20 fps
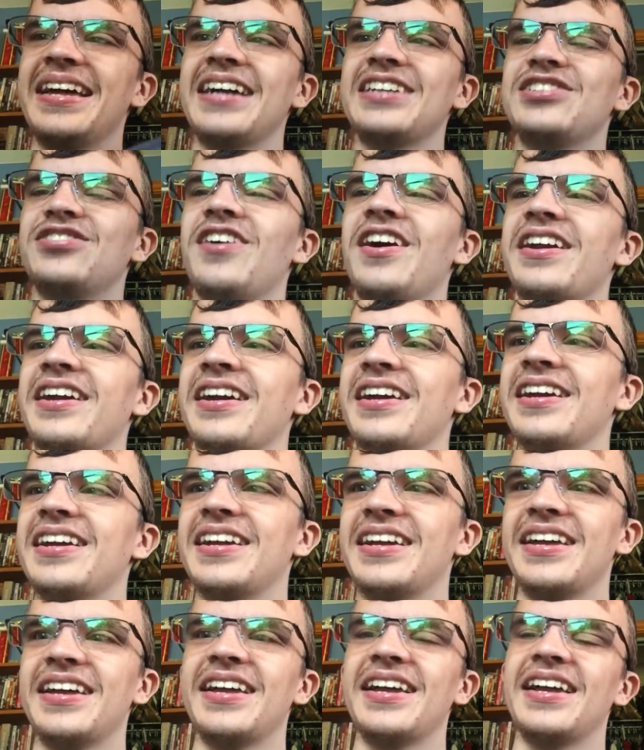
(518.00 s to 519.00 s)
that's funny.
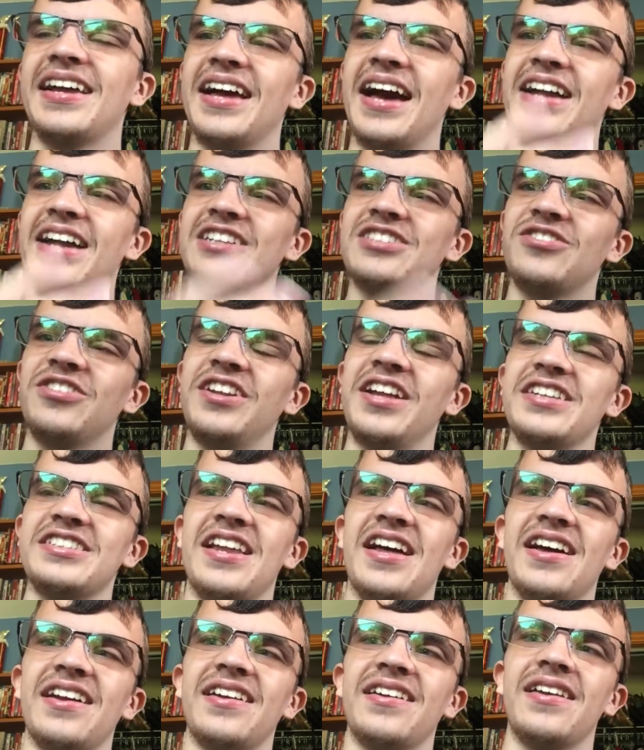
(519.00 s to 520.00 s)
I just realized
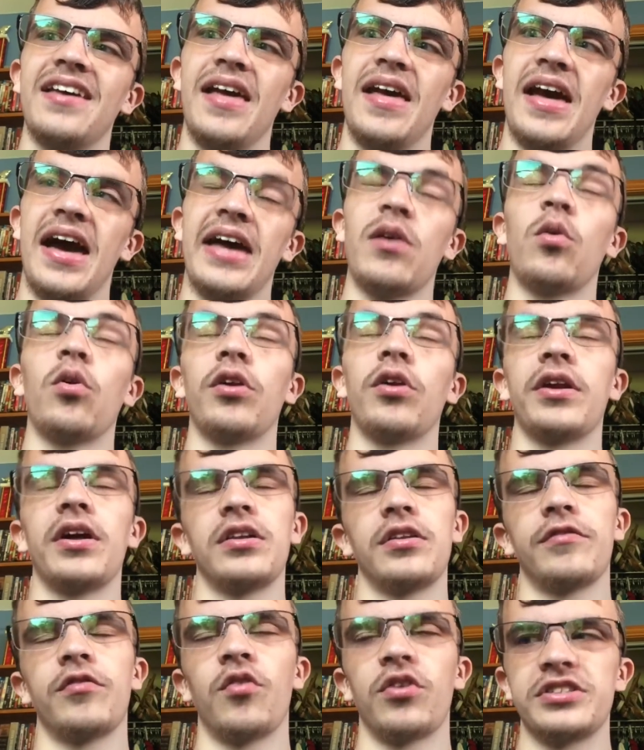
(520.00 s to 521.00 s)
that. I ordered it on
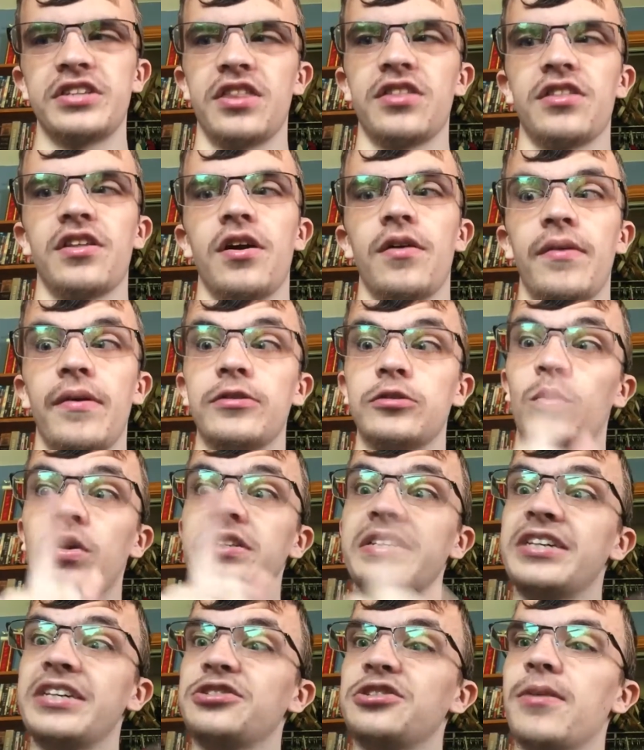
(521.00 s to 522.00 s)
the 14th, though. It was
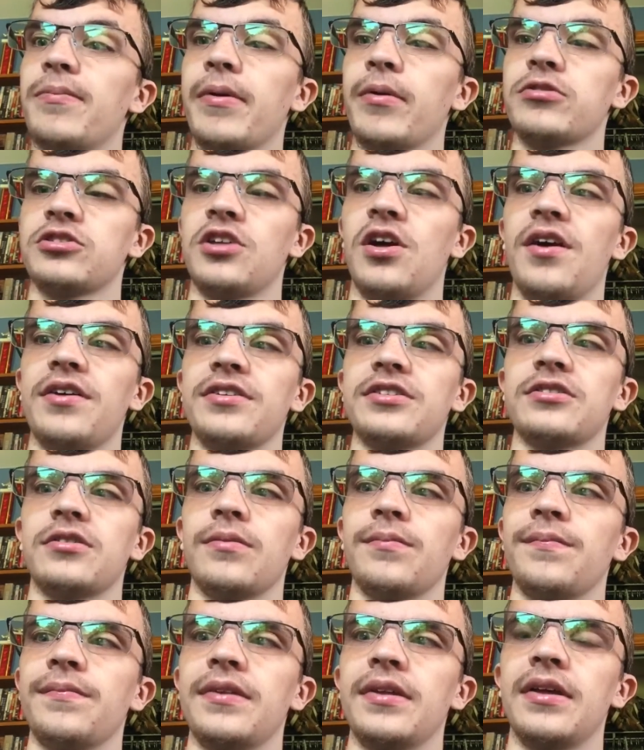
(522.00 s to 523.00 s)
one-day shipping, which is
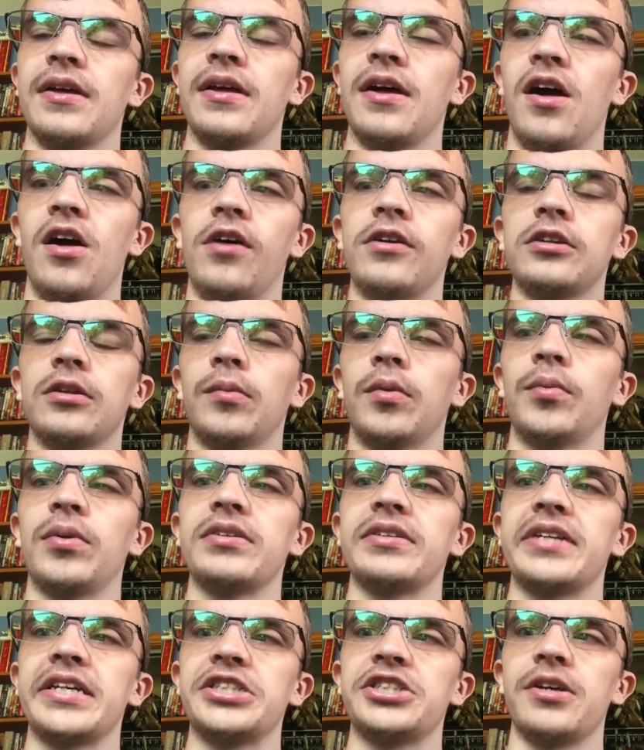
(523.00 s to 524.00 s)
awesome. All of them were
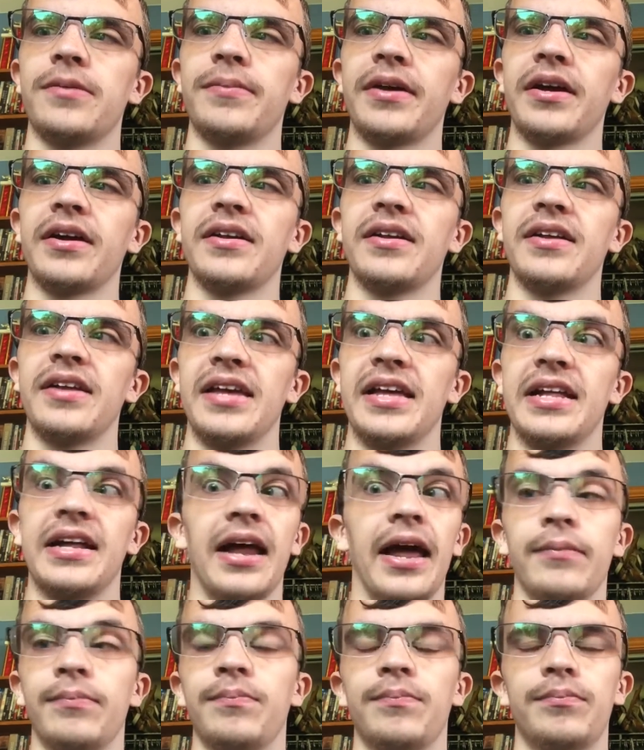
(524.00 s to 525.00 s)
one-day shipping.
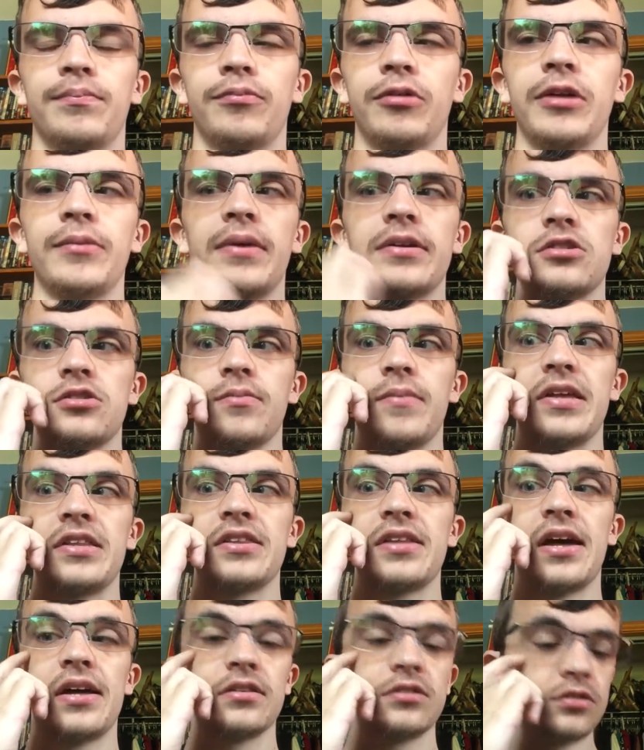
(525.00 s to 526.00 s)
I pretty much made
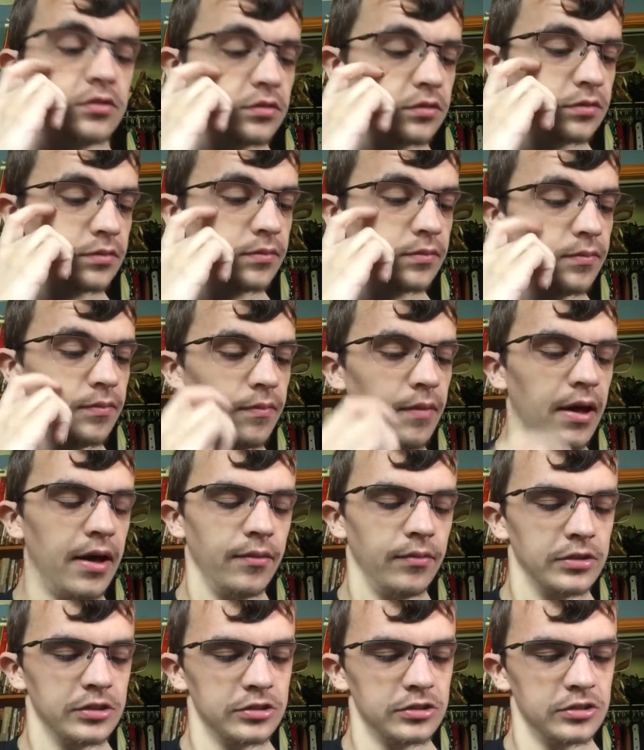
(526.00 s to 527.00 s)
that, uh,
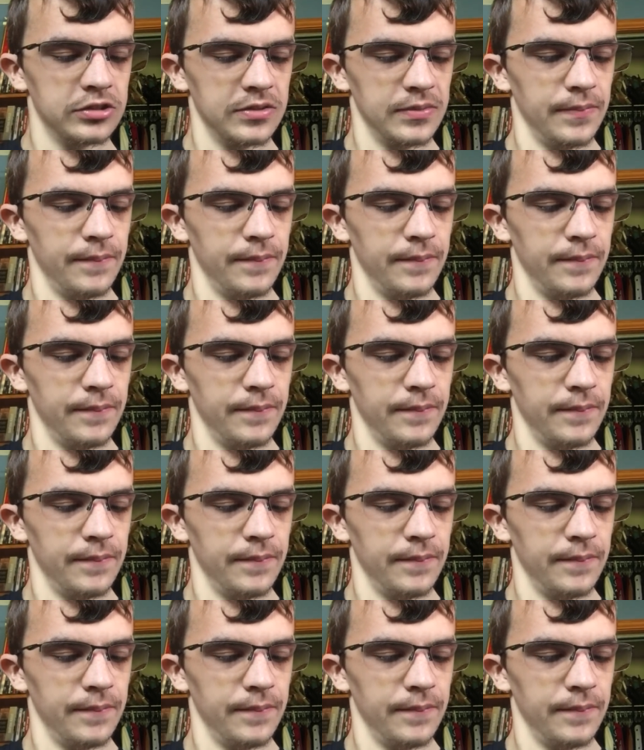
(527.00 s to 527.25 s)
was